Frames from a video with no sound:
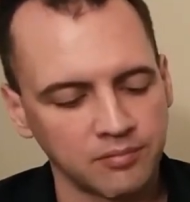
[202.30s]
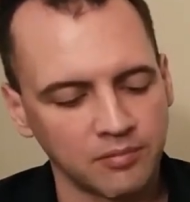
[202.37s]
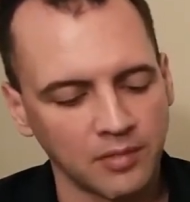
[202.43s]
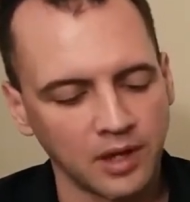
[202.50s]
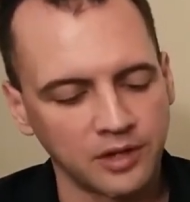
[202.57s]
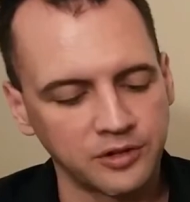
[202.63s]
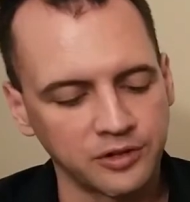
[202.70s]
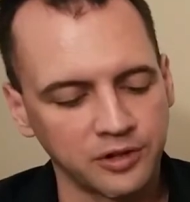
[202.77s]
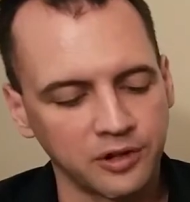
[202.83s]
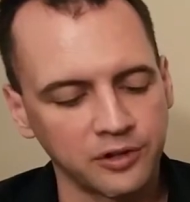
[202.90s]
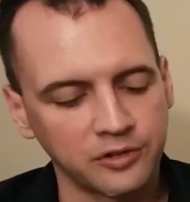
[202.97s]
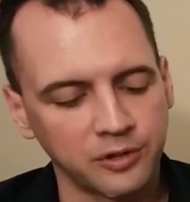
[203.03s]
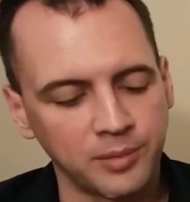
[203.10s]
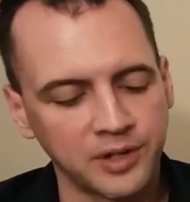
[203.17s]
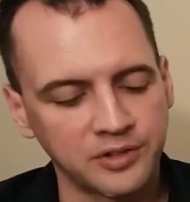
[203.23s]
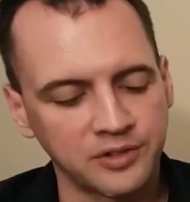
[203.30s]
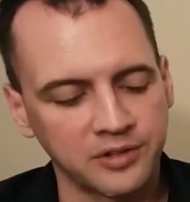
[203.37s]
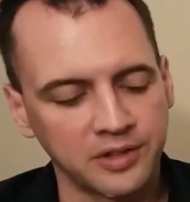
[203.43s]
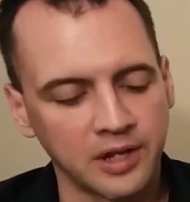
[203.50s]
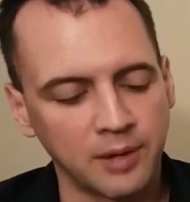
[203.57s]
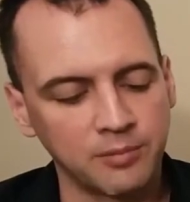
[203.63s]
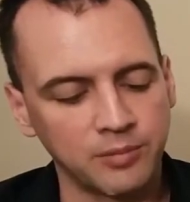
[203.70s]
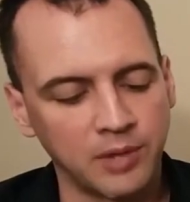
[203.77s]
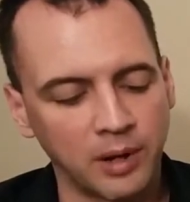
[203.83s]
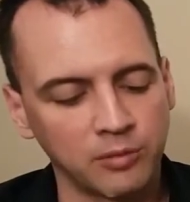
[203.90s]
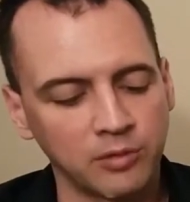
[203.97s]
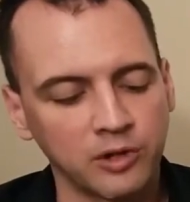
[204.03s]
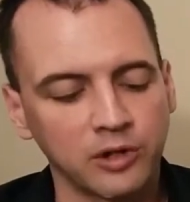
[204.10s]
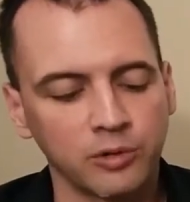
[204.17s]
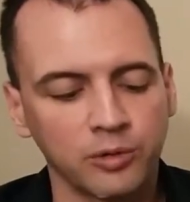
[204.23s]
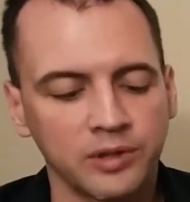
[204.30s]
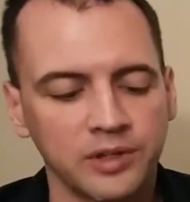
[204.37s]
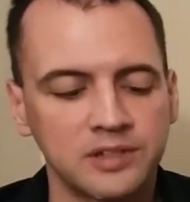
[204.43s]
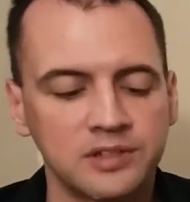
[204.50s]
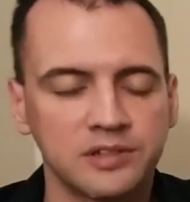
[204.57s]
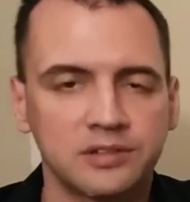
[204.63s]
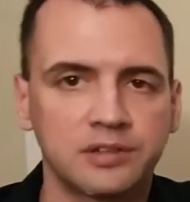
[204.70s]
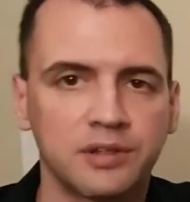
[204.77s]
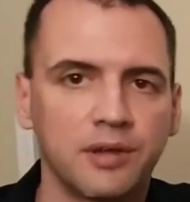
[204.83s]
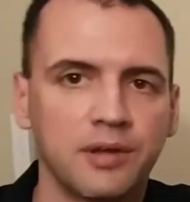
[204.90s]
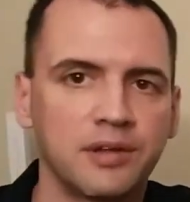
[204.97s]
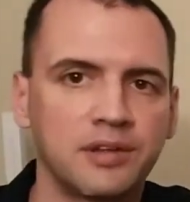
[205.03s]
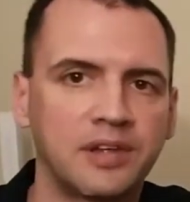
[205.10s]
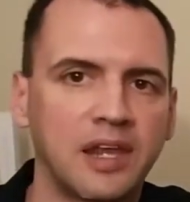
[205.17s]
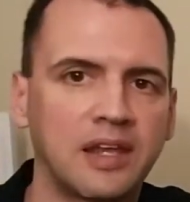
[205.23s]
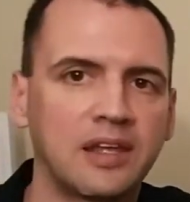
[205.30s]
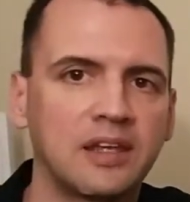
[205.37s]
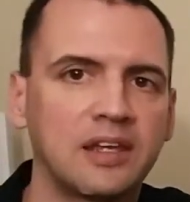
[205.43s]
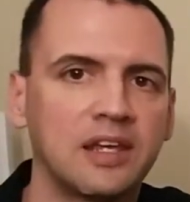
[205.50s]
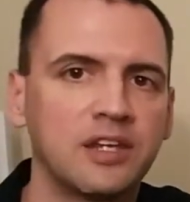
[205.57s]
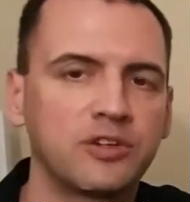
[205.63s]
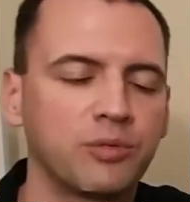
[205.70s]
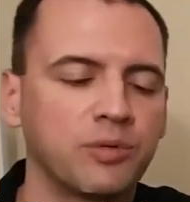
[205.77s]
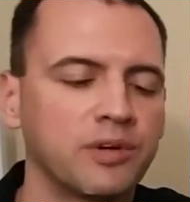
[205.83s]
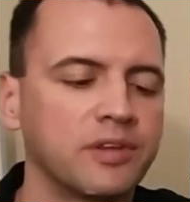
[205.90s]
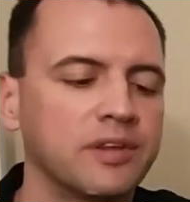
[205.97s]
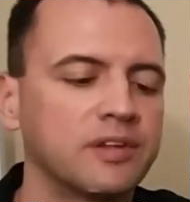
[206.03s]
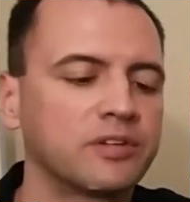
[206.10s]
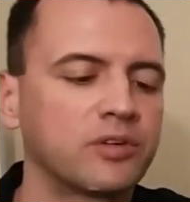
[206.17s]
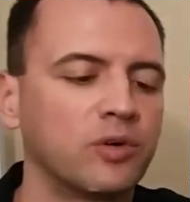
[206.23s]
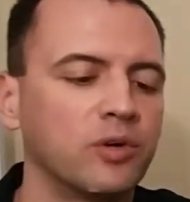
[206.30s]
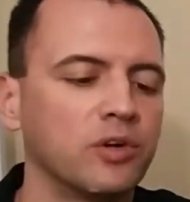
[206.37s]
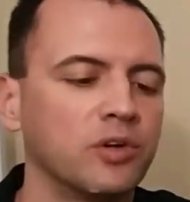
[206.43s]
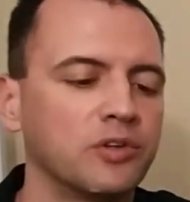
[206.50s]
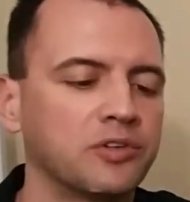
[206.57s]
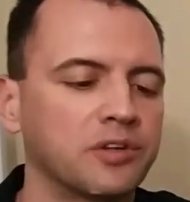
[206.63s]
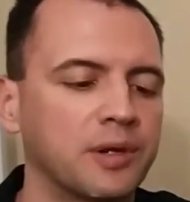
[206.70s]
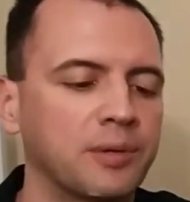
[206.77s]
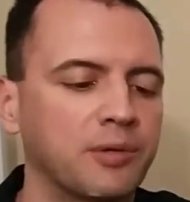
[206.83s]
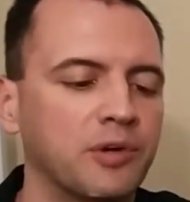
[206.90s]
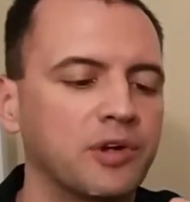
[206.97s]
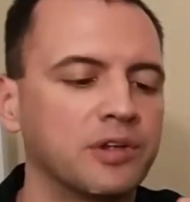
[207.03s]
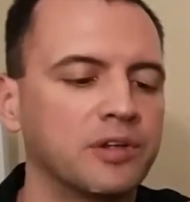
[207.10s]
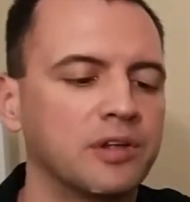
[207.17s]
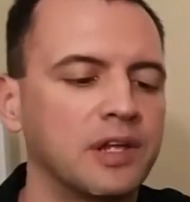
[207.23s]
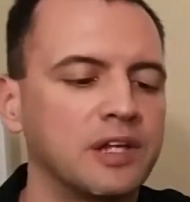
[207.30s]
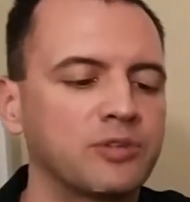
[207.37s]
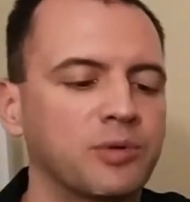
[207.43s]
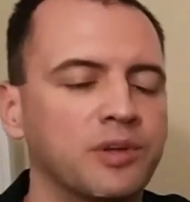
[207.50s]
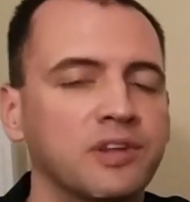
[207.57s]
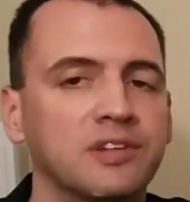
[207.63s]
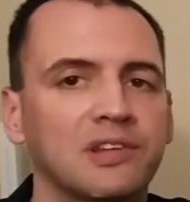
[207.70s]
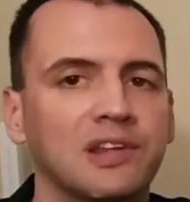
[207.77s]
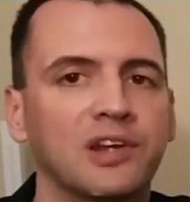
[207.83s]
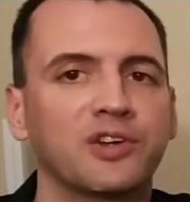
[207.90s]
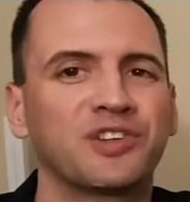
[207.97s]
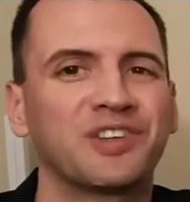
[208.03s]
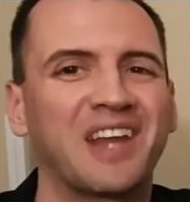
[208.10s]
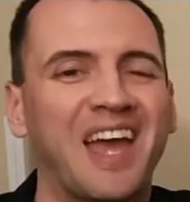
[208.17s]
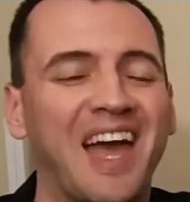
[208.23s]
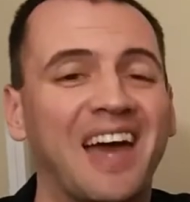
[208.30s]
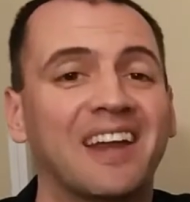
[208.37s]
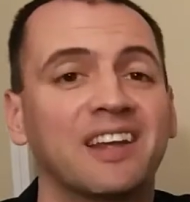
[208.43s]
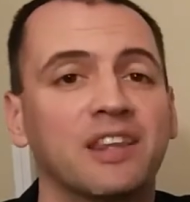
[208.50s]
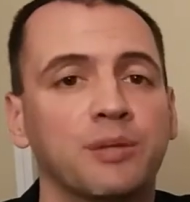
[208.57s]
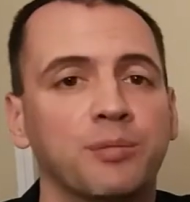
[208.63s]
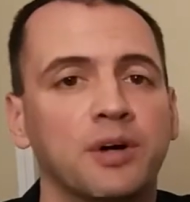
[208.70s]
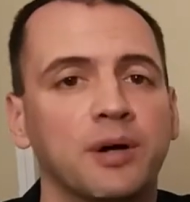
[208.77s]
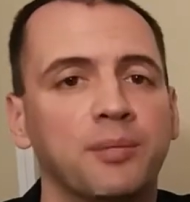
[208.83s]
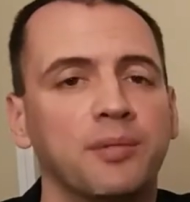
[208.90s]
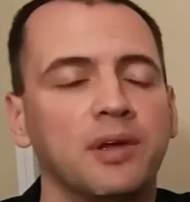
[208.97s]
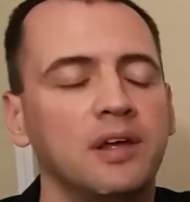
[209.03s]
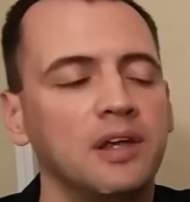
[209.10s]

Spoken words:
I should also mention that I'm literally just taking each one of these coils and I'm going each one of these layers and adding them up,